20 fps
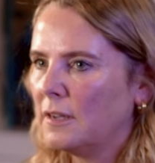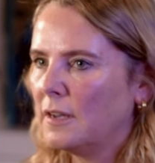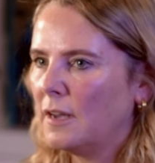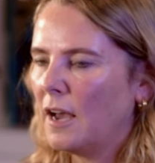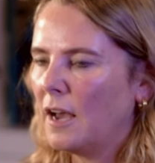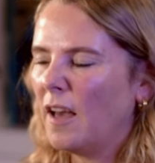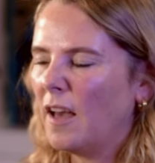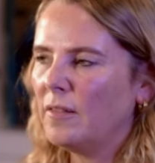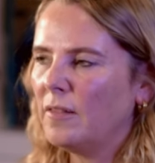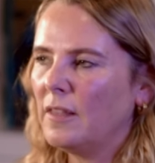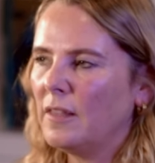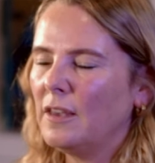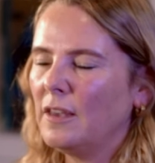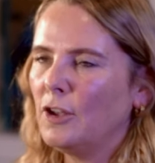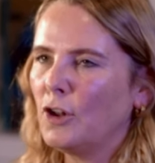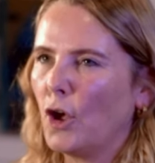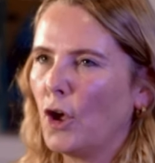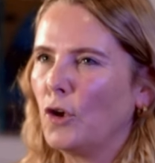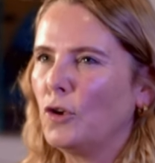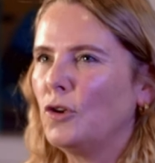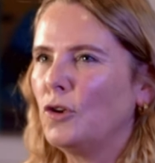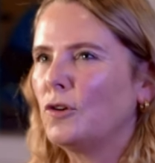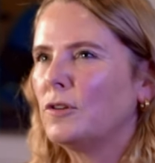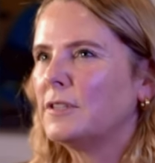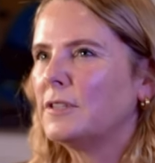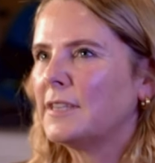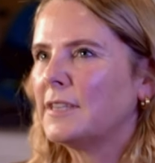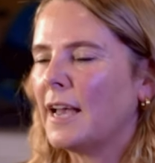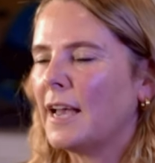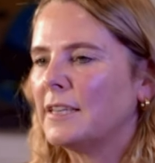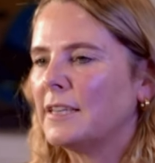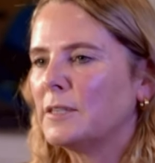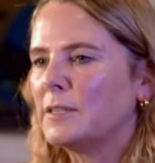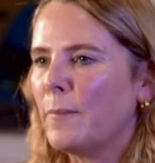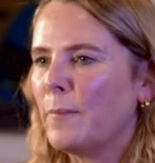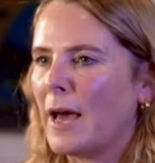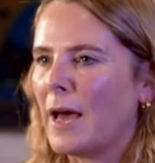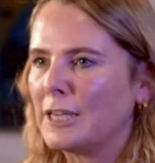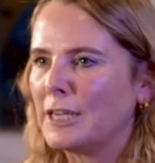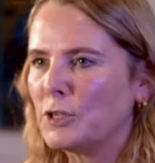And, you can say it's
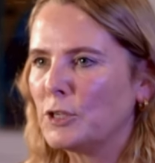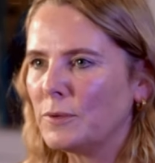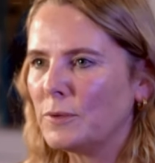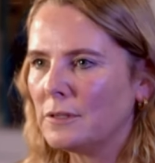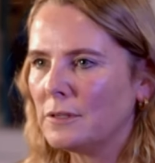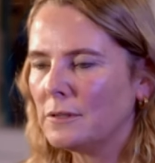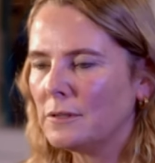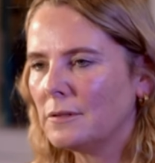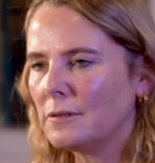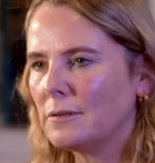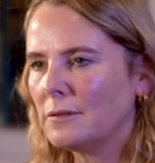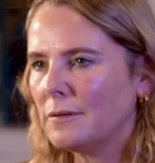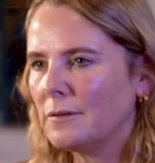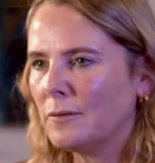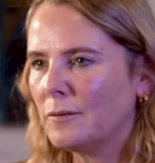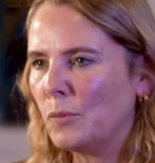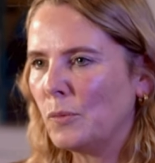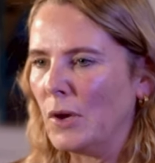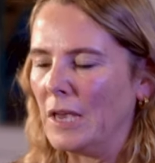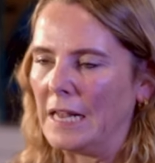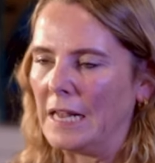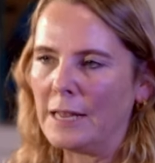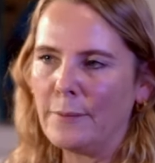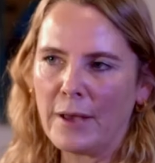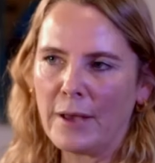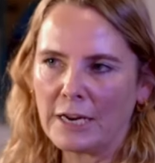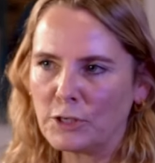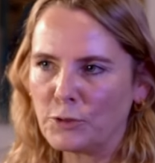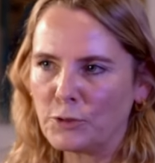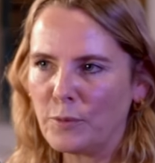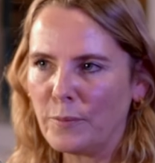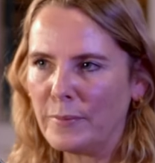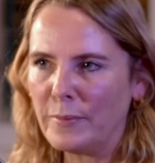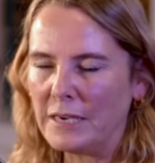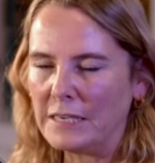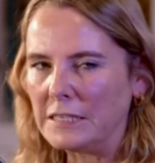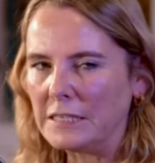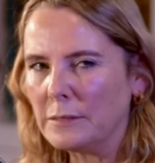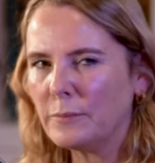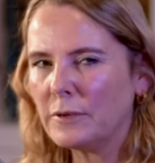a weekly management
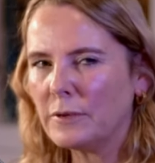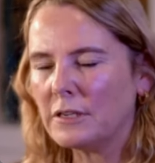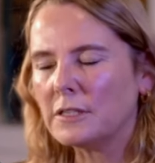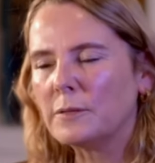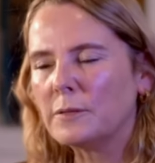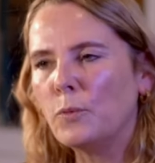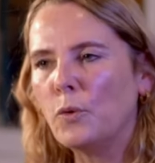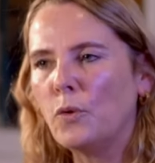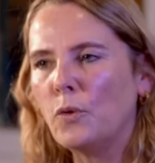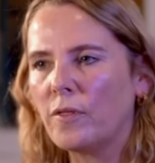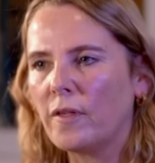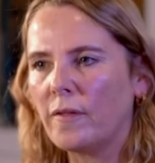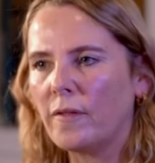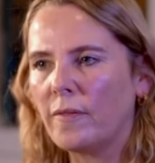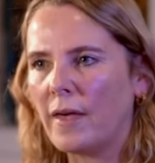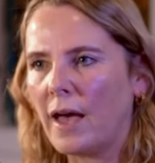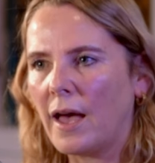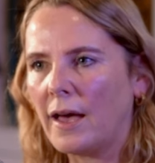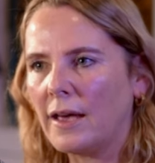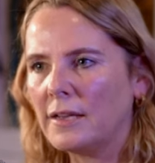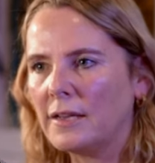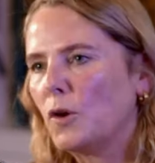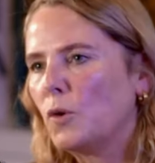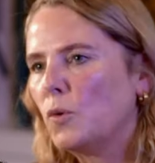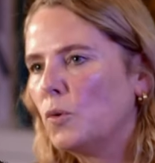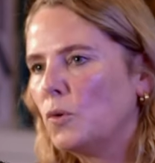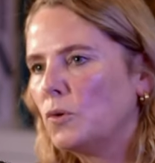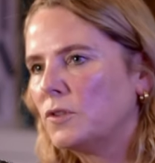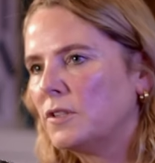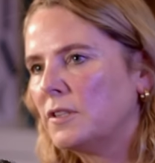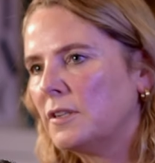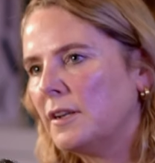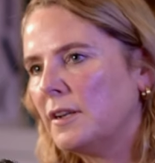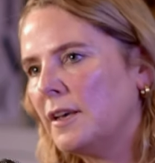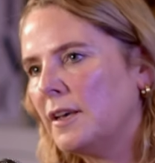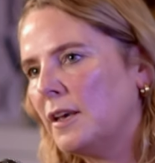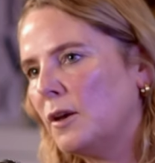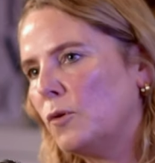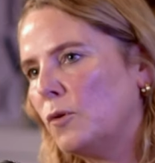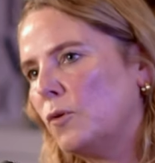meeting, but it's more than that. It's
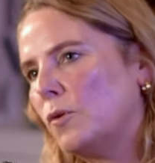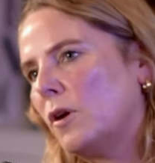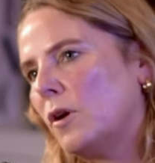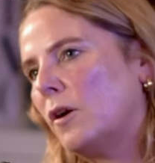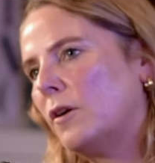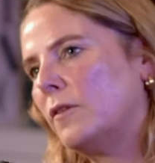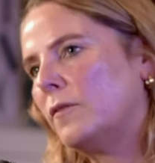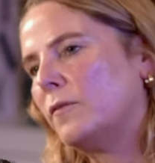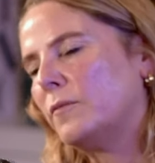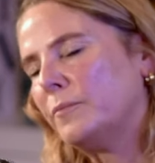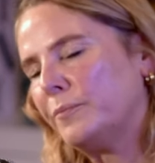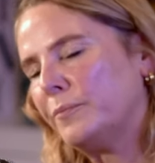quarterly or kind of